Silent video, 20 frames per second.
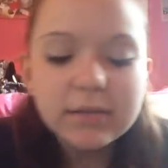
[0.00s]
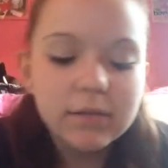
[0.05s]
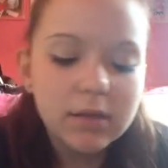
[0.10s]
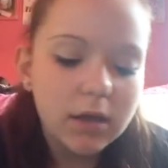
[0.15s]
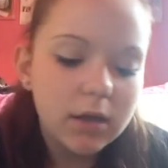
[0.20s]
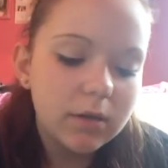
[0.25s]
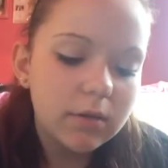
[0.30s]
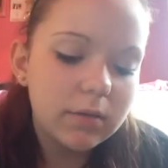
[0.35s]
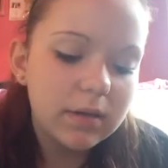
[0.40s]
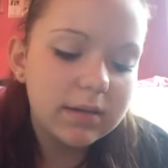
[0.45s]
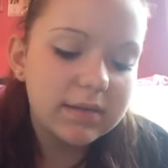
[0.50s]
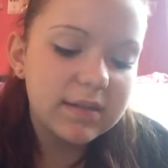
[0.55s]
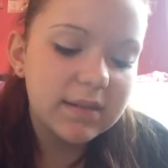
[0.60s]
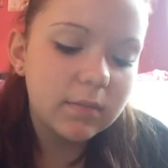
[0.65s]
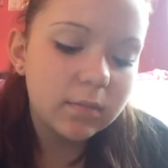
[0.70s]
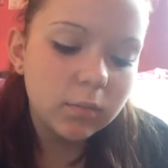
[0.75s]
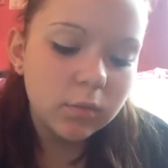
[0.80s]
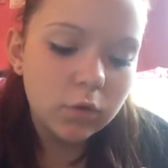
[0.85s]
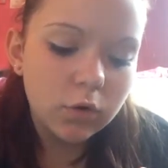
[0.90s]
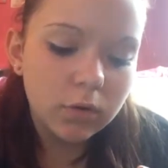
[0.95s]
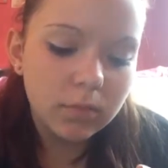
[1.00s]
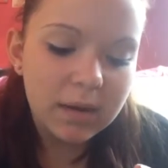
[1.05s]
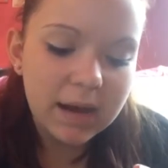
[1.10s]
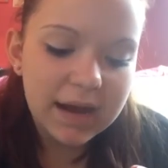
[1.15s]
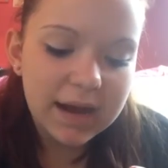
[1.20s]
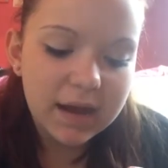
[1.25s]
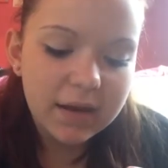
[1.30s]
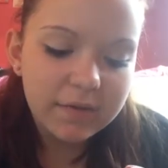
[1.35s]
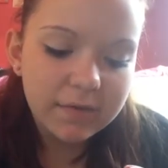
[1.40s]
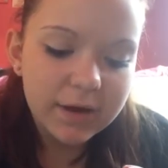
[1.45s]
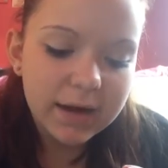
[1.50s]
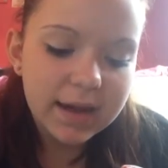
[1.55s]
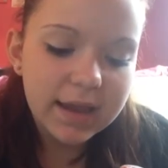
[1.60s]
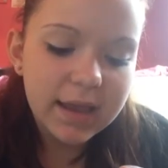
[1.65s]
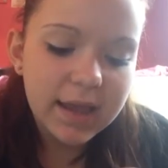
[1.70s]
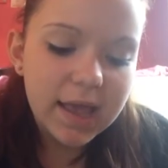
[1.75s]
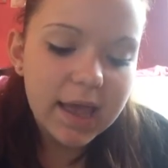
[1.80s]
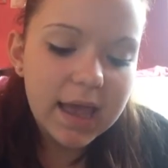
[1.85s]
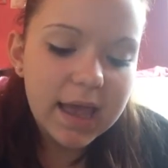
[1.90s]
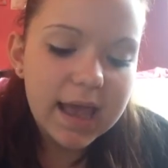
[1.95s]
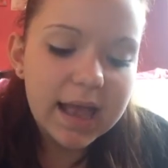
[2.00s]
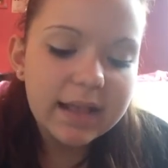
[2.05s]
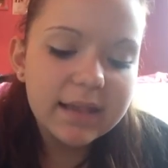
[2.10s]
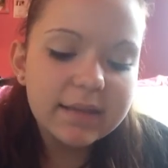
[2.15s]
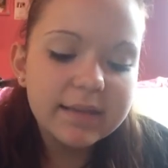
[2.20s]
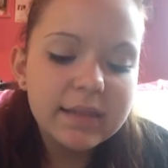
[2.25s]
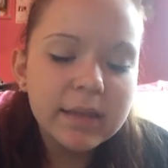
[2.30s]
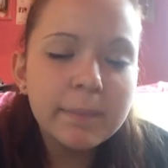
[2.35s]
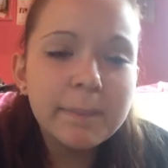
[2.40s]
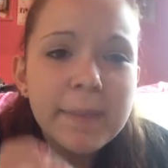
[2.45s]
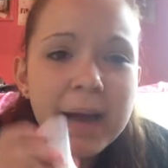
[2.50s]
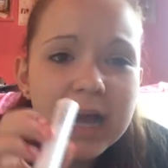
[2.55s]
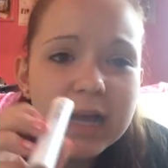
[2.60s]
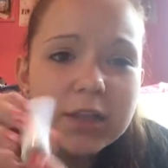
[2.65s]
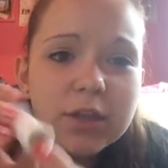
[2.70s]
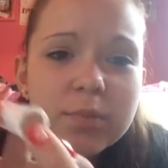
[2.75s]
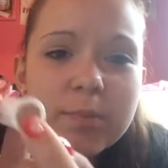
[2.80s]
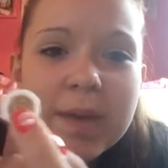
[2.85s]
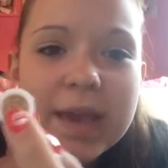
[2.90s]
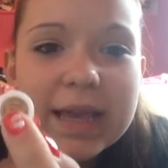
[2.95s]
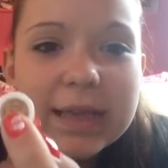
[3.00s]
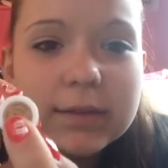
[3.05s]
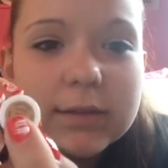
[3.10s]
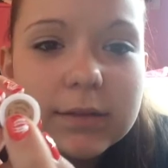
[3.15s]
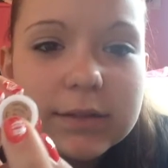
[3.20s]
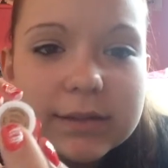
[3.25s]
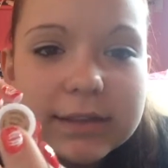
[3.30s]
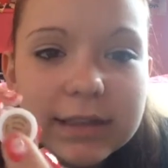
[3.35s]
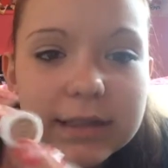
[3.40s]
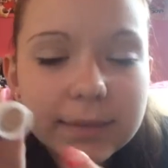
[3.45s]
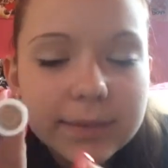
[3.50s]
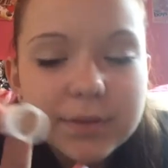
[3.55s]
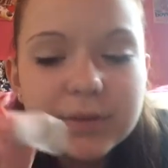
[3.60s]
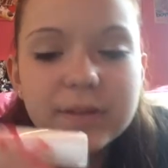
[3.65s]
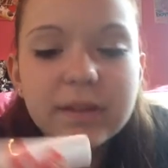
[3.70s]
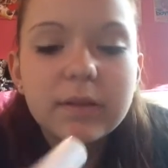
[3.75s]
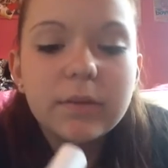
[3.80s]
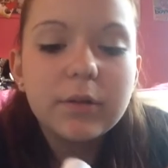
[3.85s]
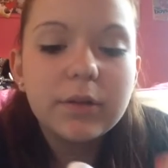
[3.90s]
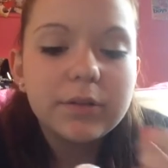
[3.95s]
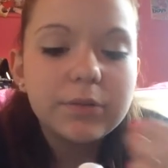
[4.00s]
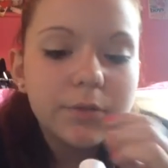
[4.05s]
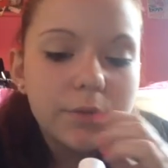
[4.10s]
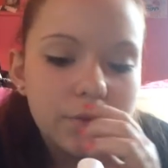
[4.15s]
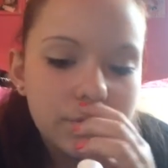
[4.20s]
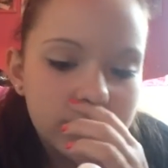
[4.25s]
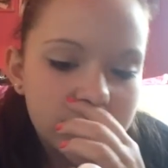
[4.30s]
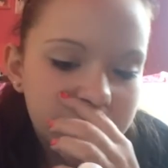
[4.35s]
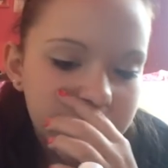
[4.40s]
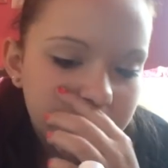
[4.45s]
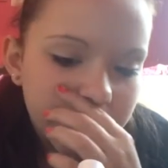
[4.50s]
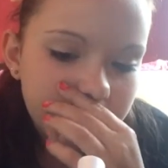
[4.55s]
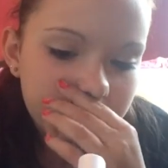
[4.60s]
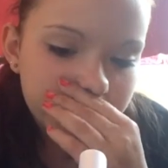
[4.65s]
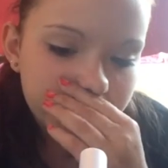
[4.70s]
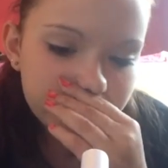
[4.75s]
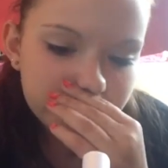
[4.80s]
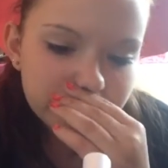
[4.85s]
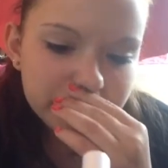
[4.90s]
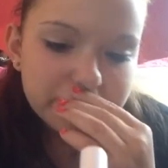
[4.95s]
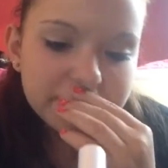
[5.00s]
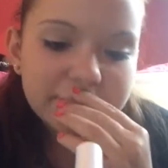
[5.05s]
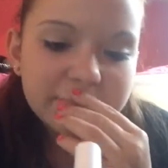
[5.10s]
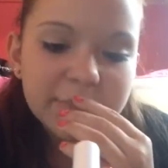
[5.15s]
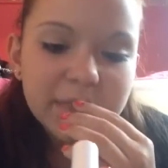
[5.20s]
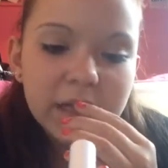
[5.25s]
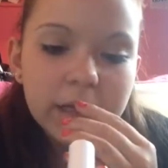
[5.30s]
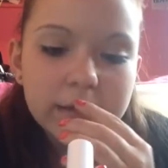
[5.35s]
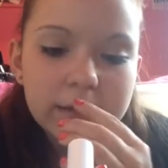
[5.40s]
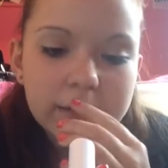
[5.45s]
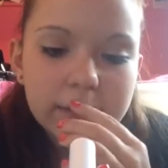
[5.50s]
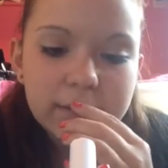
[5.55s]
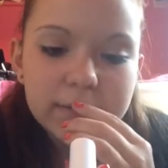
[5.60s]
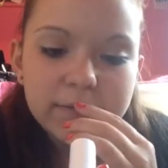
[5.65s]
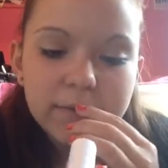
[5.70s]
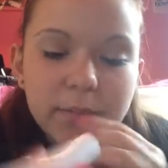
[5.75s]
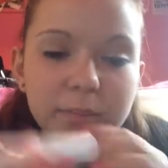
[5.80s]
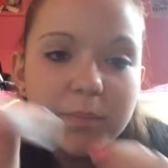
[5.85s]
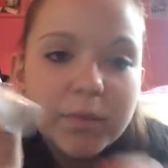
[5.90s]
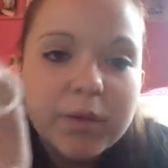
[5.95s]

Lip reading: So it's in warm ivory and it's the Match Made concealer because that's what it's called. It's from